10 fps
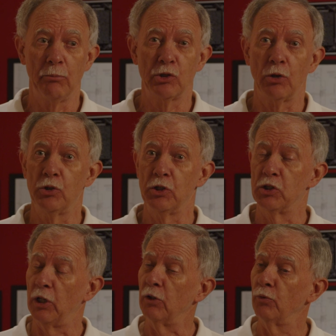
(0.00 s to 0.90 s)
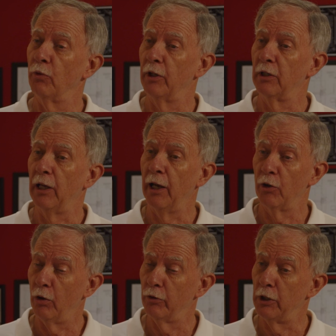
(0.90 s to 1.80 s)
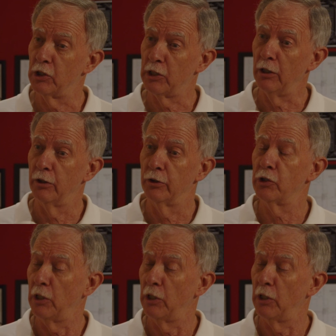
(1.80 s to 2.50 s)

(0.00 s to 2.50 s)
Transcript: so successful that they had all these theaters,